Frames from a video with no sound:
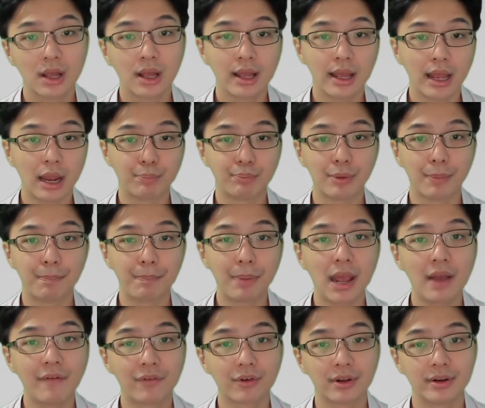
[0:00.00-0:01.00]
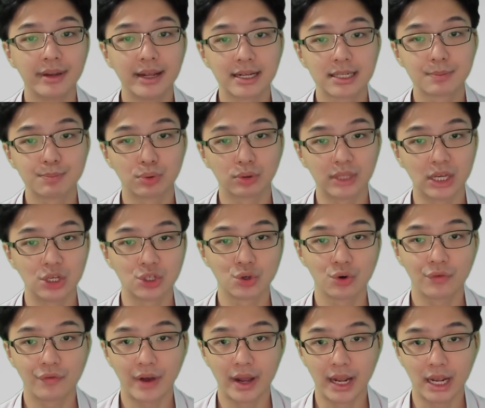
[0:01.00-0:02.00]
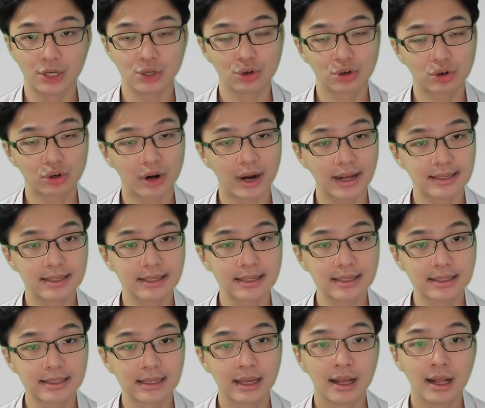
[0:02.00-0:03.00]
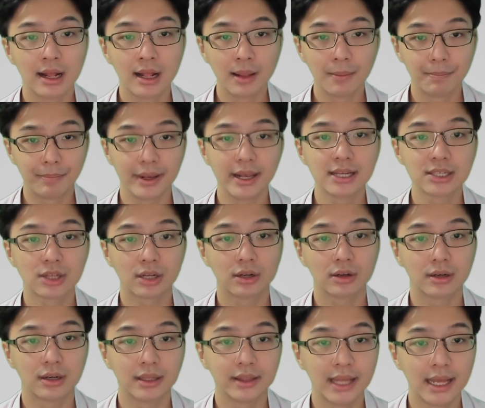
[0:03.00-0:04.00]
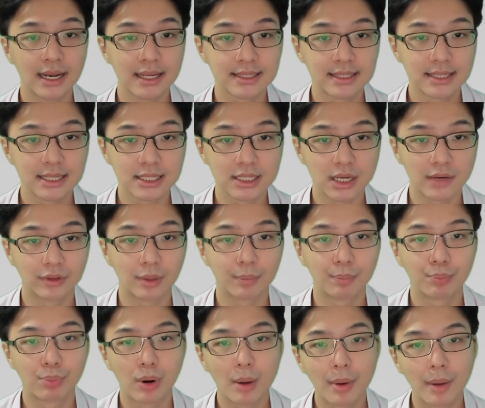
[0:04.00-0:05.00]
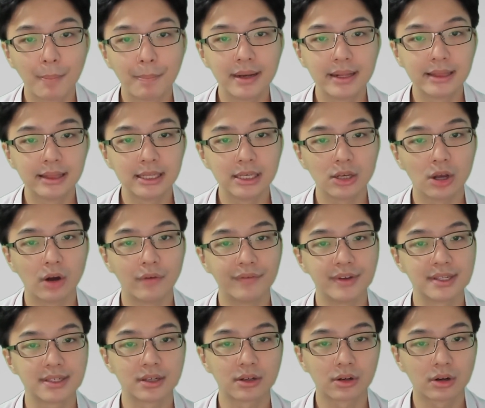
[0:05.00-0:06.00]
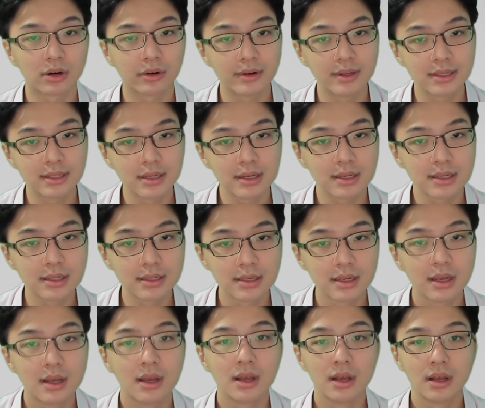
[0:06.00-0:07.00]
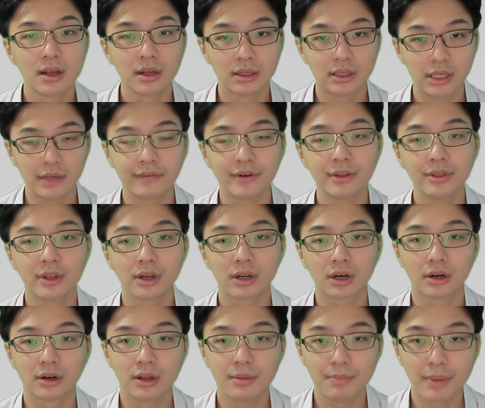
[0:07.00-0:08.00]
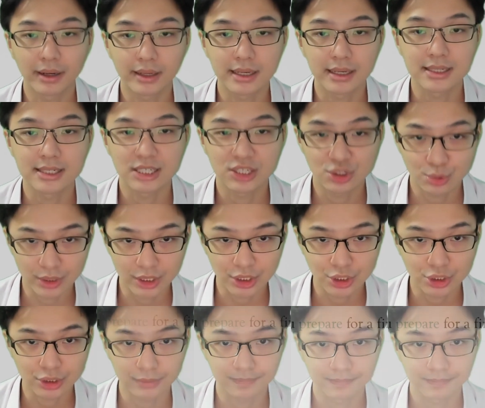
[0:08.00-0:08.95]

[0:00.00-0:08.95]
and prepare for the next potential financial crisis based on an analysis of the probability of its occurrences given the current market situation.